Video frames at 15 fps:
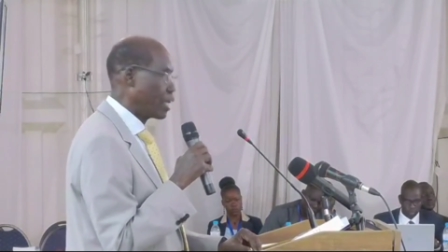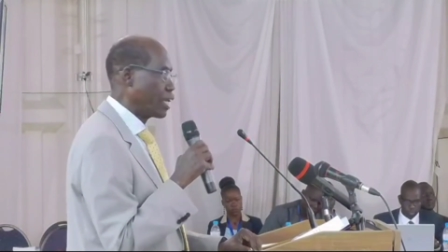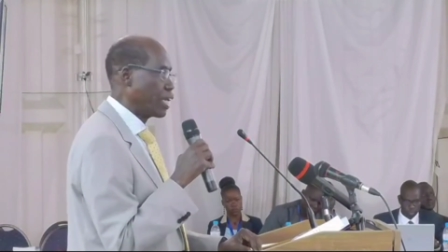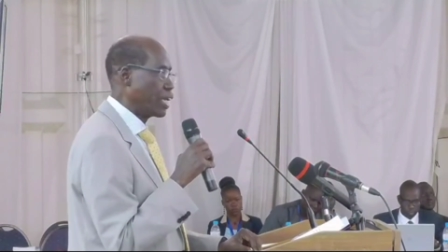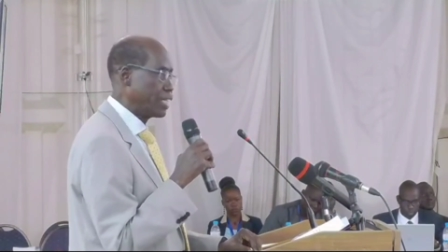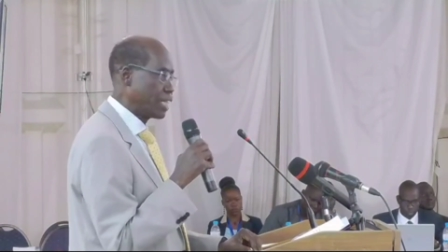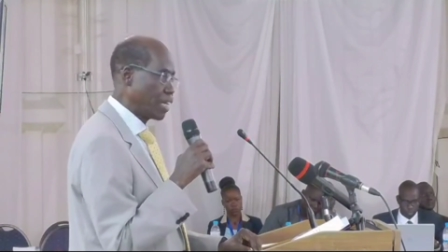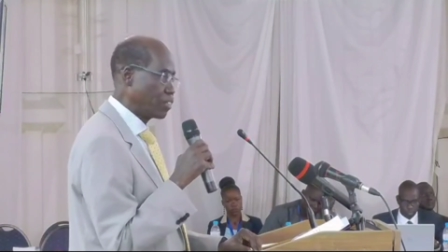
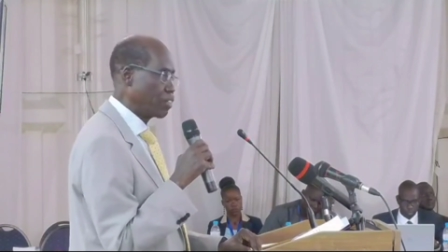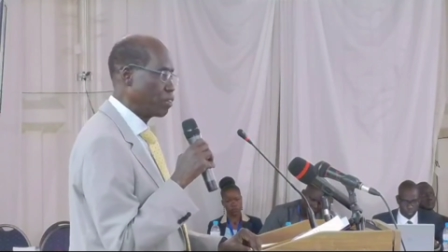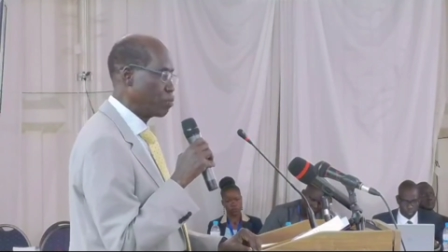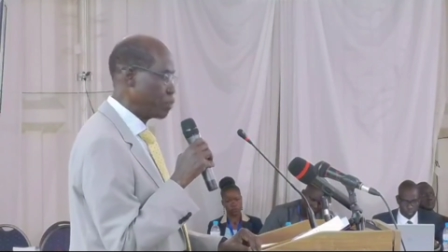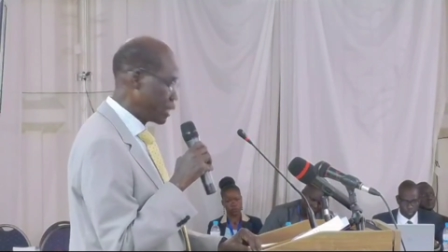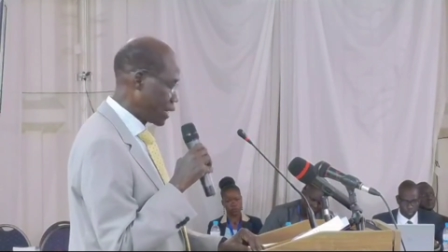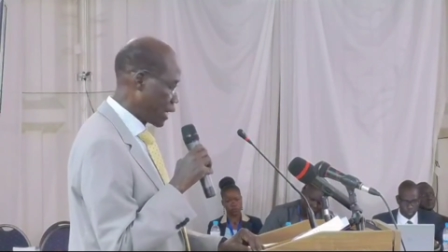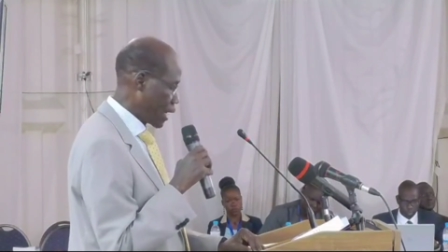It doesn't
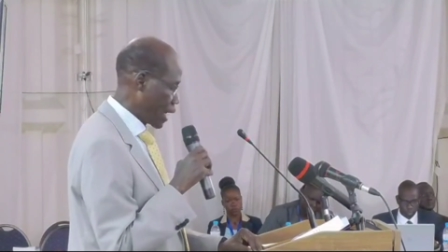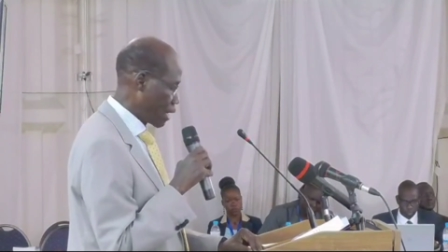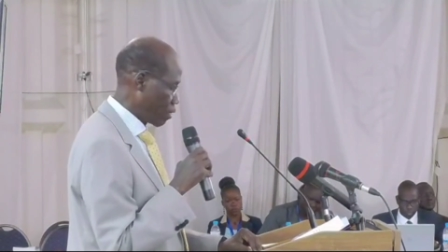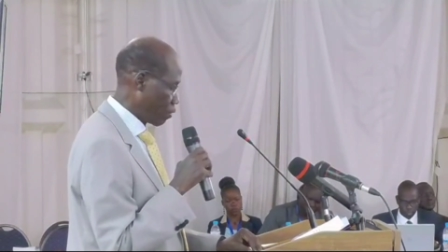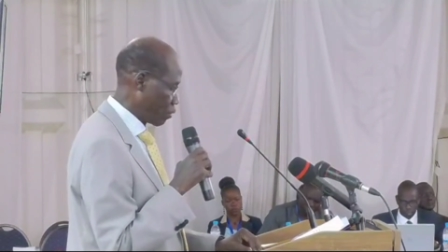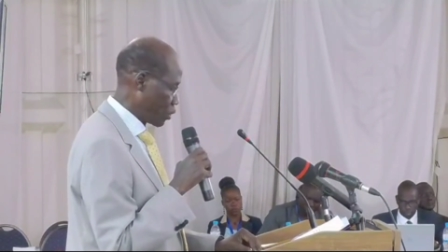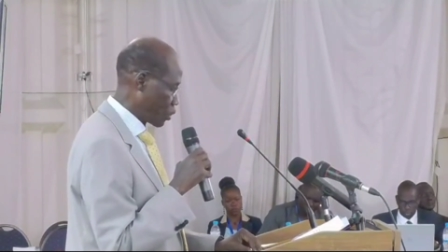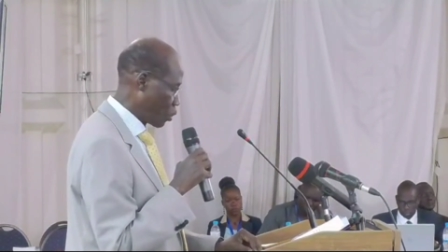mean the end of
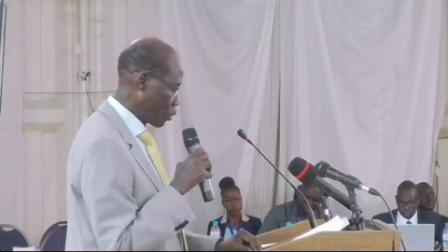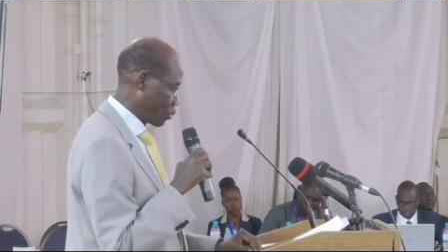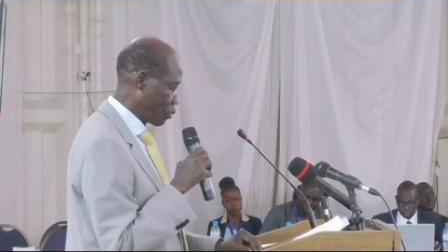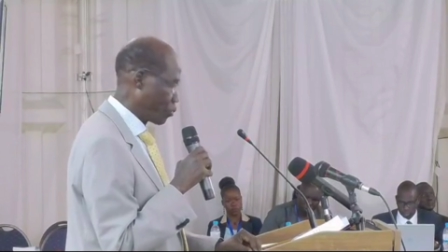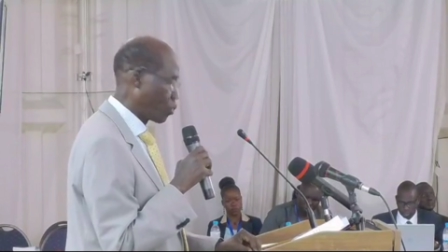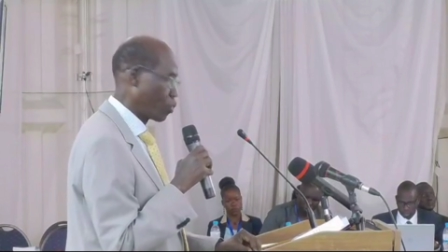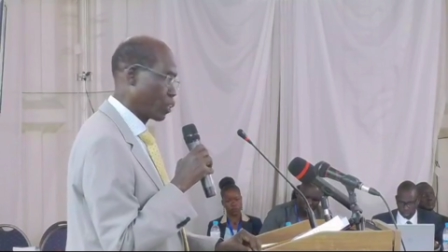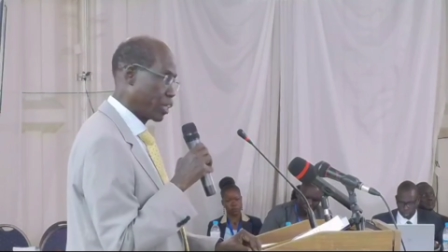the road
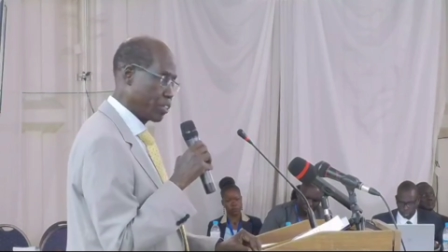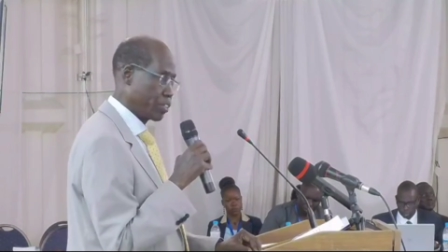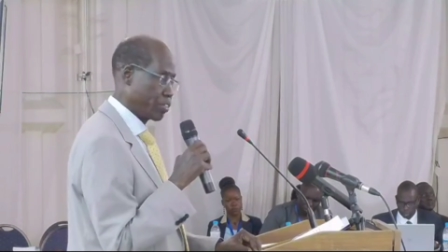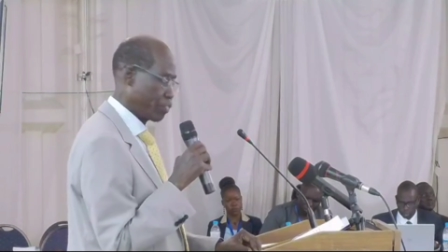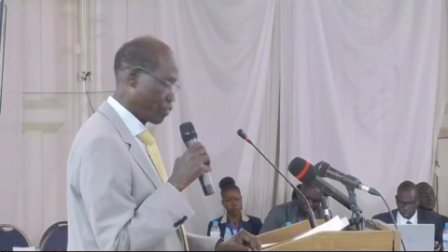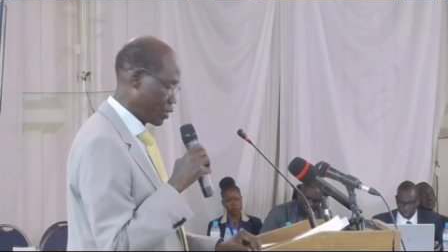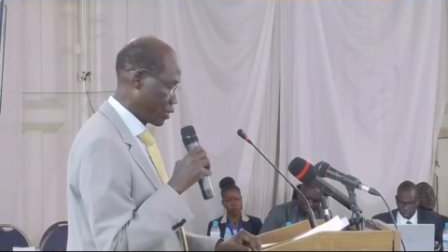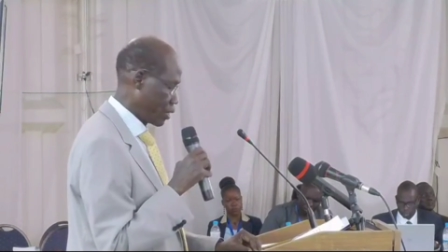for a
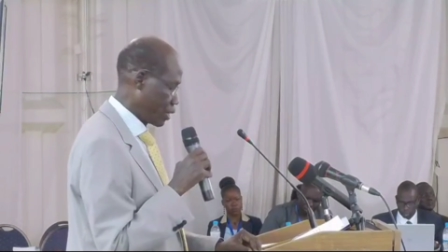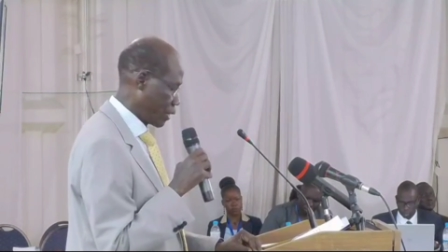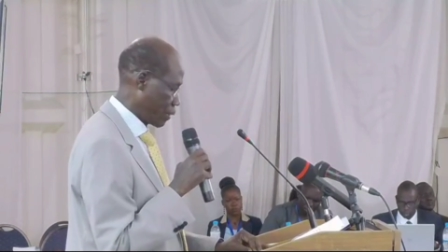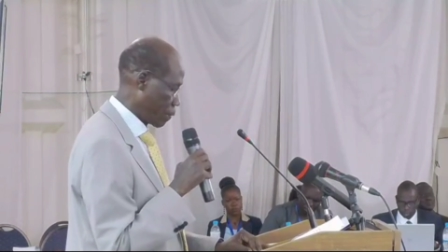university.